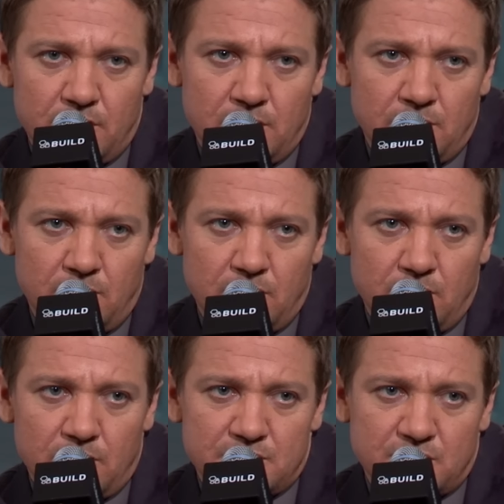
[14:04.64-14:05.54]
uh,
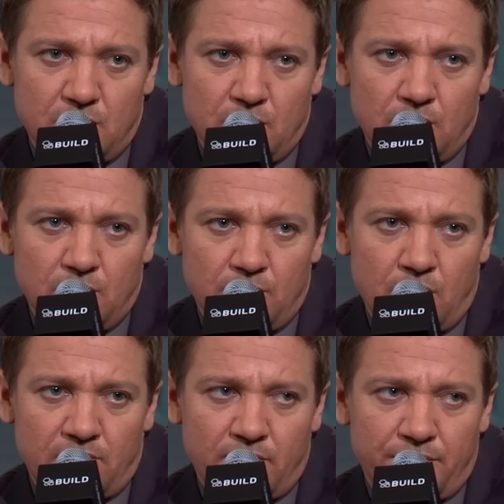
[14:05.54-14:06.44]
this whole
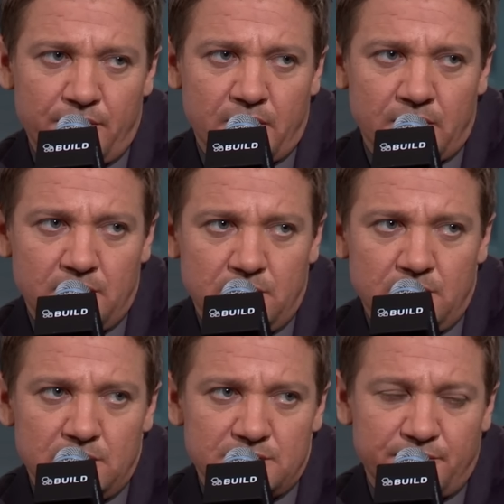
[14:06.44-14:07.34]
Marvel thing,
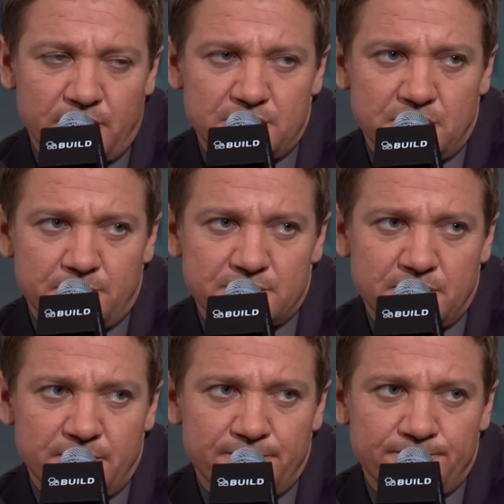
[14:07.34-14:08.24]
is friendships,
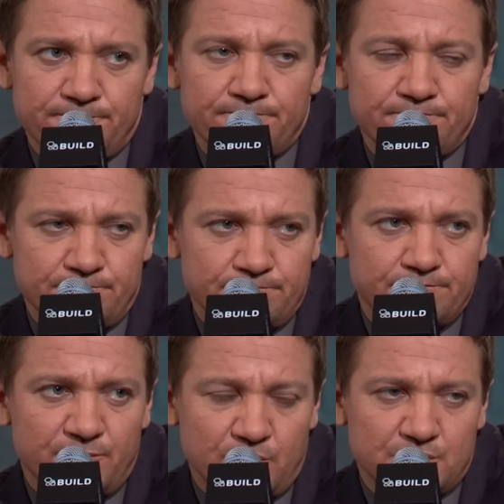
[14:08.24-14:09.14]

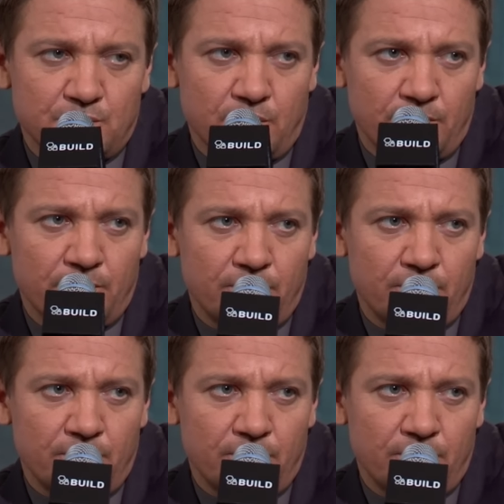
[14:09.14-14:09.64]
for sure.